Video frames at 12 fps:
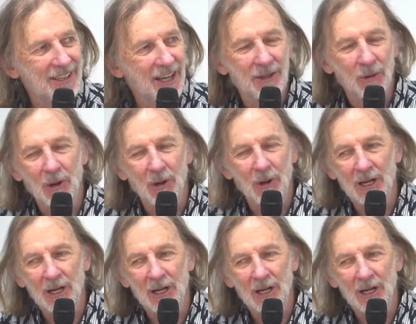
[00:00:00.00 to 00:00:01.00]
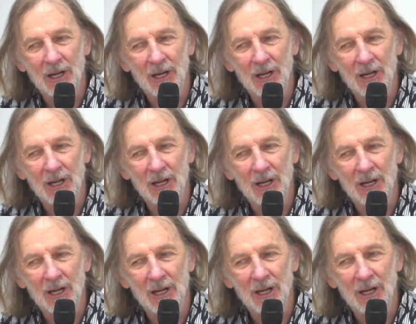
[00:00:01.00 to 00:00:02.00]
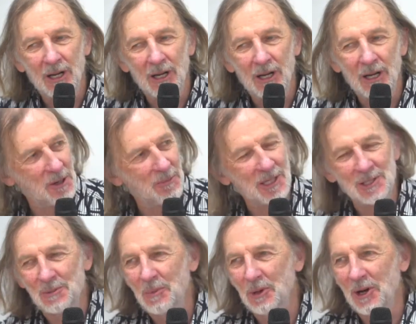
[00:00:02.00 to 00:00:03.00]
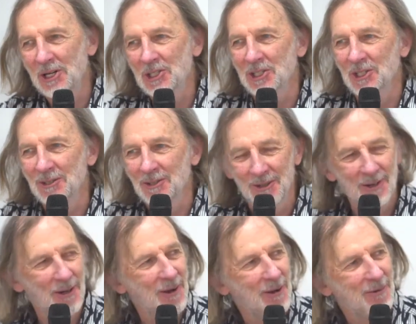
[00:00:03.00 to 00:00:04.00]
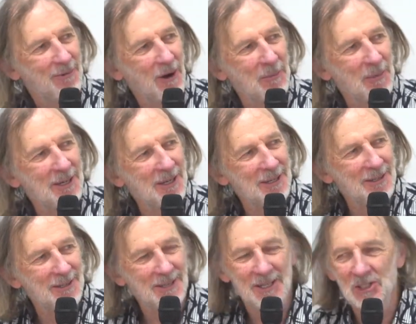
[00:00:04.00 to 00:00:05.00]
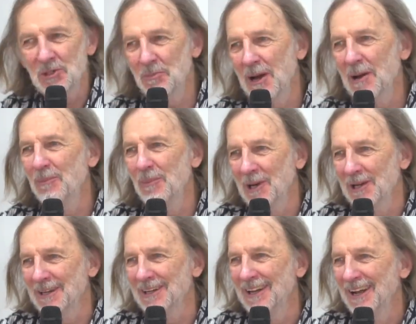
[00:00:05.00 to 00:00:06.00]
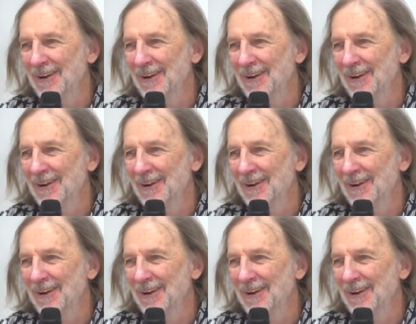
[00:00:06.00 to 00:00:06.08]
And the one thing that I learned interesting that he got some inspiration from a Zimbabwean